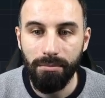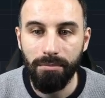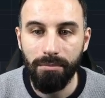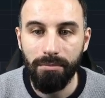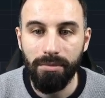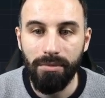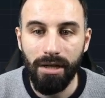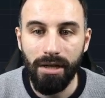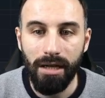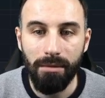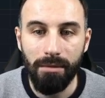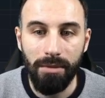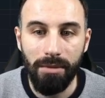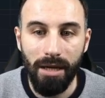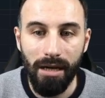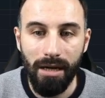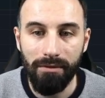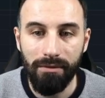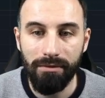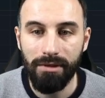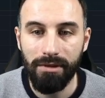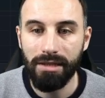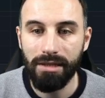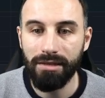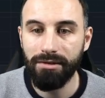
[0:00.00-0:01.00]

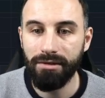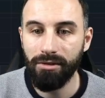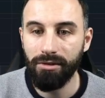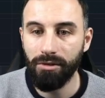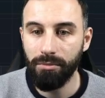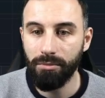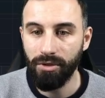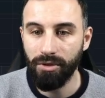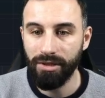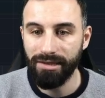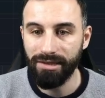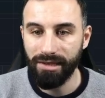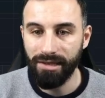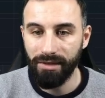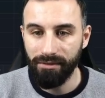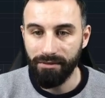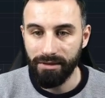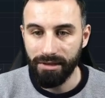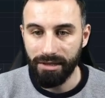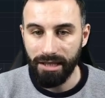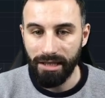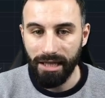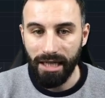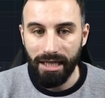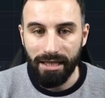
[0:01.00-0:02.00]
above the
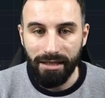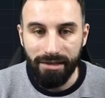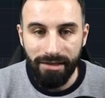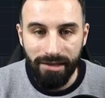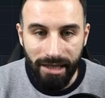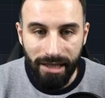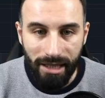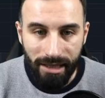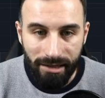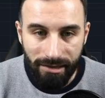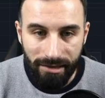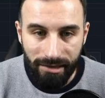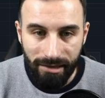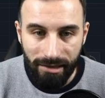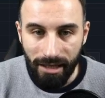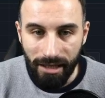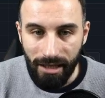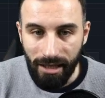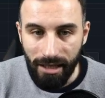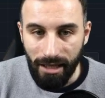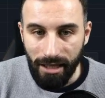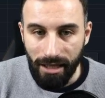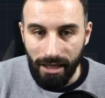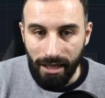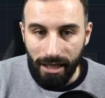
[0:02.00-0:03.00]
0.786,
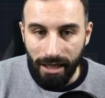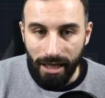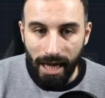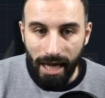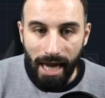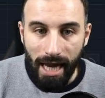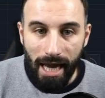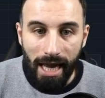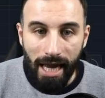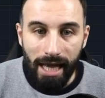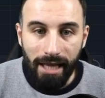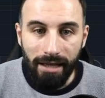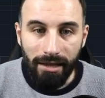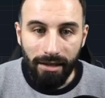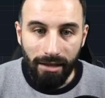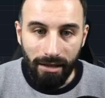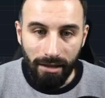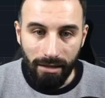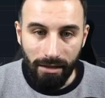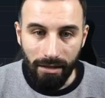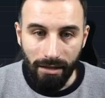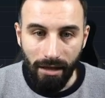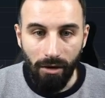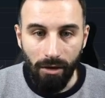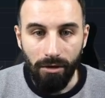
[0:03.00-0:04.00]
and
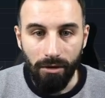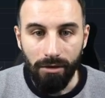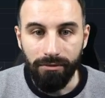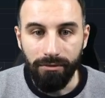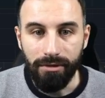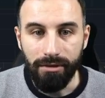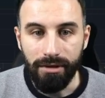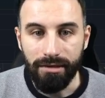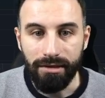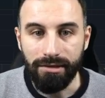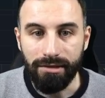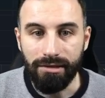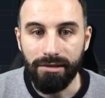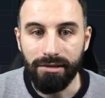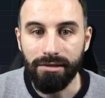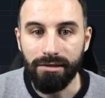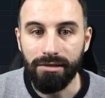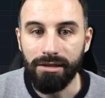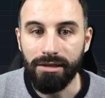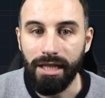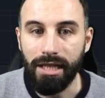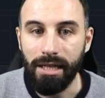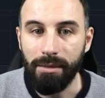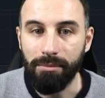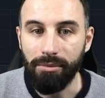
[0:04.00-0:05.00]
our first
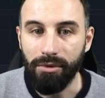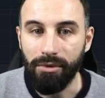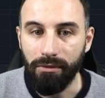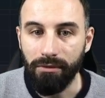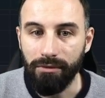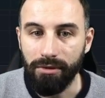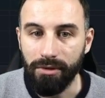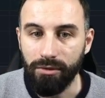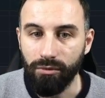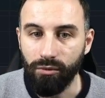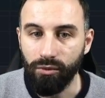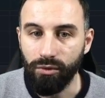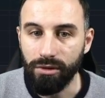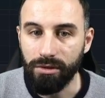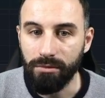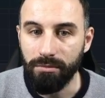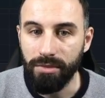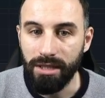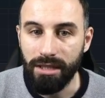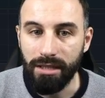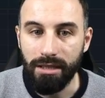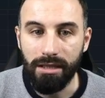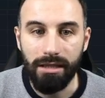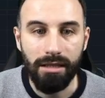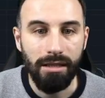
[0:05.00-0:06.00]
take profit would
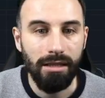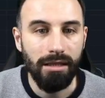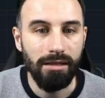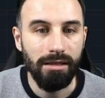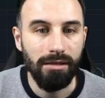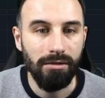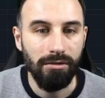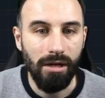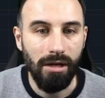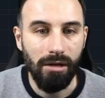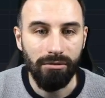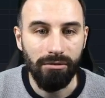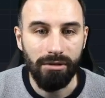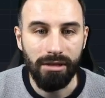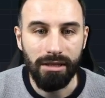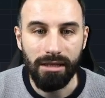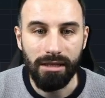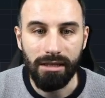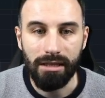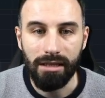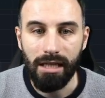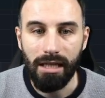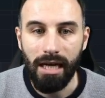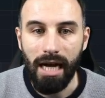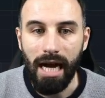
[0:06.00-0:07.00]
be at around the
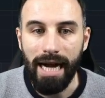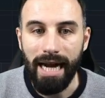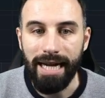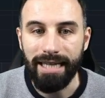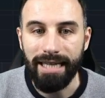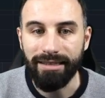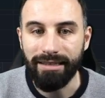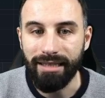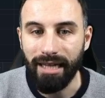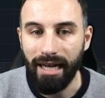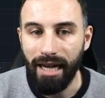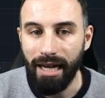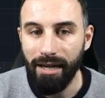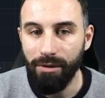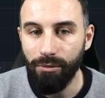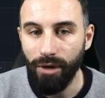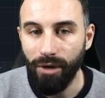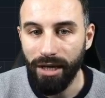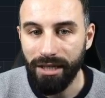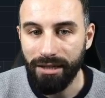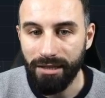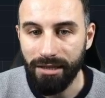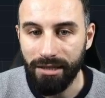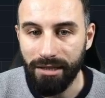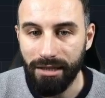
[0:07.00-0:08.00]
highest high
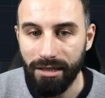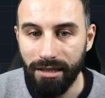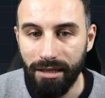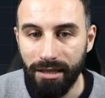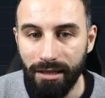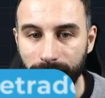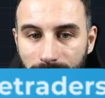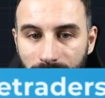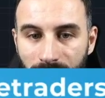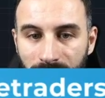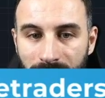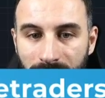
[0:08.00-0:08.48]
right here.